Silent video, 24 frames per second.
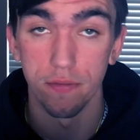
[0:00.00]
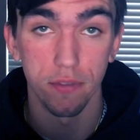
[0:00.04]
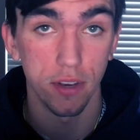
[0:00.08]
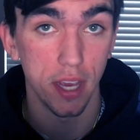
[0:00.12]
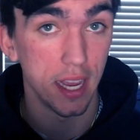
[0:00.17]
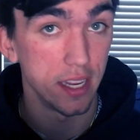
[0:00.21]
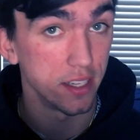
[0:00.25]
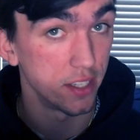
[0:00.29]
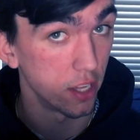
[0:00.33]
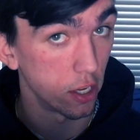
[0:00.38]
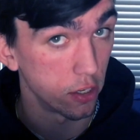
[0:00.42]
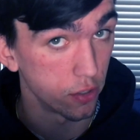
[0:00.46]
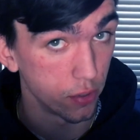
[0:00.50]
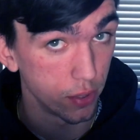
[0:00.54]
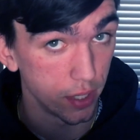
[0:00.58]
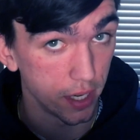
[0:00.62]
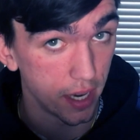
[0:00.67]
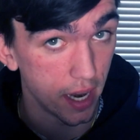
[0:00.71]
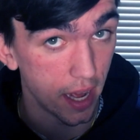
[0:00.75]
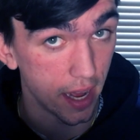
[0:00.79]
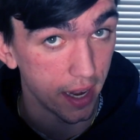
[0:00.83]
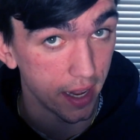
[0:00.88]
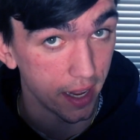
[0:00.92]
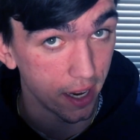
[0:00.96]
If you guys also did
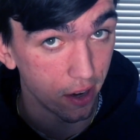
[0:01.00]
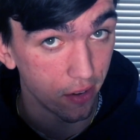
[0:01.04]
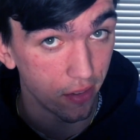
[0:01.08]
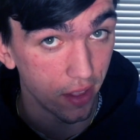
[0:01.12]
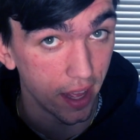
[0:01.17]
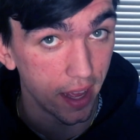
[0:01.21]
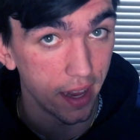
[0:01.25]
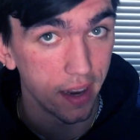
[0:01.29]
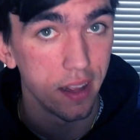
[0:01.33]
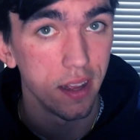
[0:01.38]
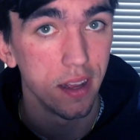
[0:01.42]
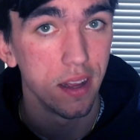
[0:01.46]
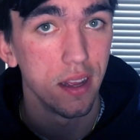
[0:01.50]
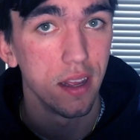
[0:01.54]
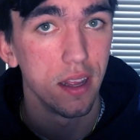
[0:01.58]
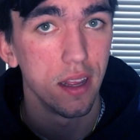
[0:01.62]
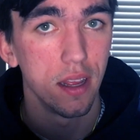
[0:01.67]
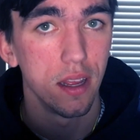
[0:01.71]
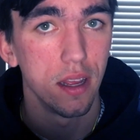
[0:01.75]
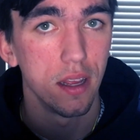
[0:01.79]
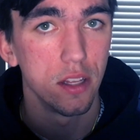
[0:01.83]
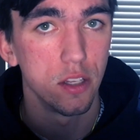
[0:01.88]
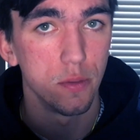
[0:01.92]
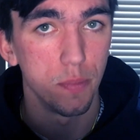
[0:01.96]
not hear that,
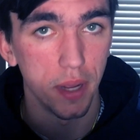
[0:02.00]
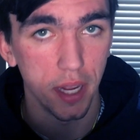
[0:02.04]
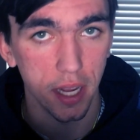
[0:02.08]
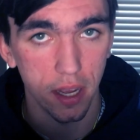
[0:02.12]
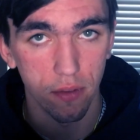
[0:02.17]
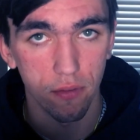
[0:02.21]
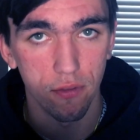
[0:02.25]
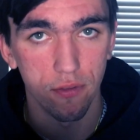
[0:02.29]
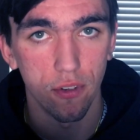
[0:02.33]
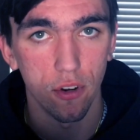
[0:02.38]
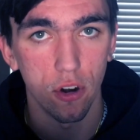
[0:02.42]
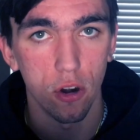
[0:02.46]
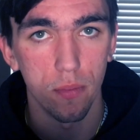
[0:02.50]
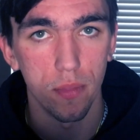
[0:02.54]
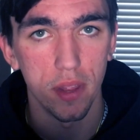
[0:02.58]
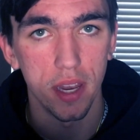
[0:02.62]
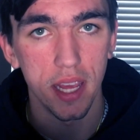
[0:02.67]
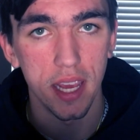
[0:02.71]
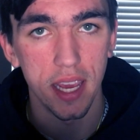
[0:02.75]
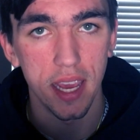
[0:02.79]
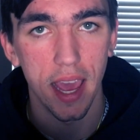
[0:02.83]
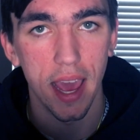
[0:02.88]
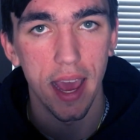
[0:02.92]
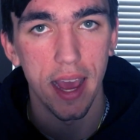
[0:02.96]
it's been confirmed that
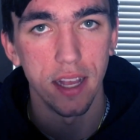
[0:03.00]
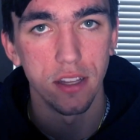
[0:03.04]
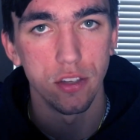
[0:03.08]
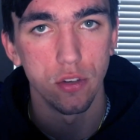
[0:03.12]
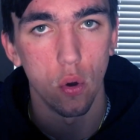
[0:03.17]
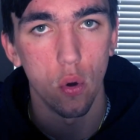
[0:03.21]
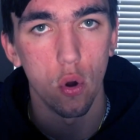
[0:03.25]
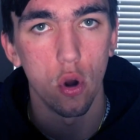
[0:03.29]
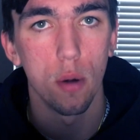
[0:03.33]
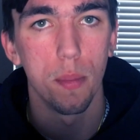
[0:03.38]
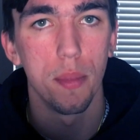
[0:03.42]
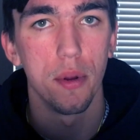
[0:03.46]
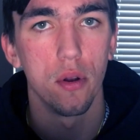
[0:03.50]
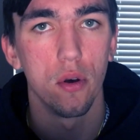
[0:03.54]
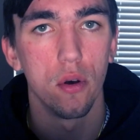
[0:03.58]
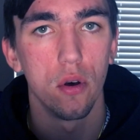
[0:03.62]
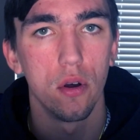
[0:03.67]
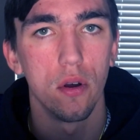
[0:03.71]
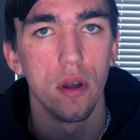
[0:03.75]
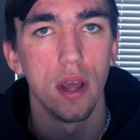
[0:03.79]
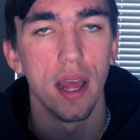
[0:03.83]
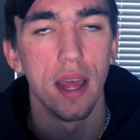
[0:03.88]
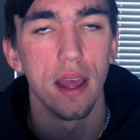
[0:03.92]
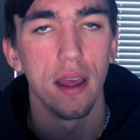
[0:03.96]
he has
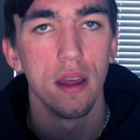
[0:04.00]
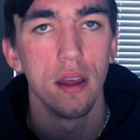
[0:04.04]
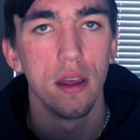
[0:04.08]
orbital